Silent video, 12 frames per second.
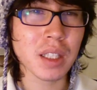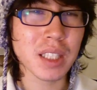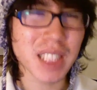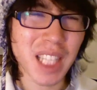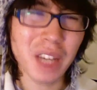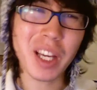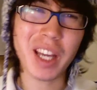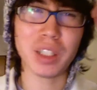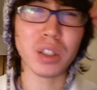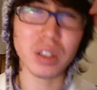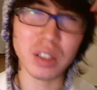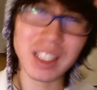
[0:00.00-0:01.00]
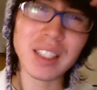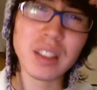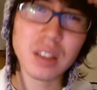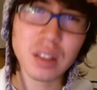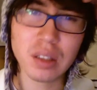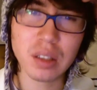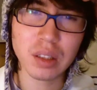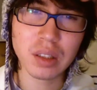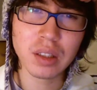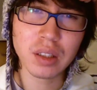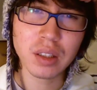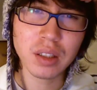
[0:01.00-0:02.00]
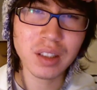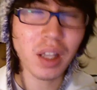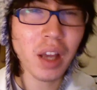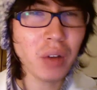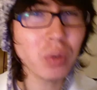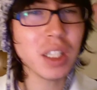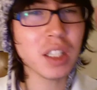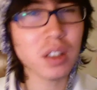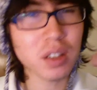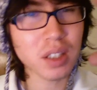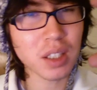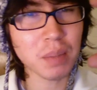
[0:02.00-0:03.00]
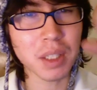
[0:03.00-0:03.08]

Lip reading: you sound kind of girly. Not only girly,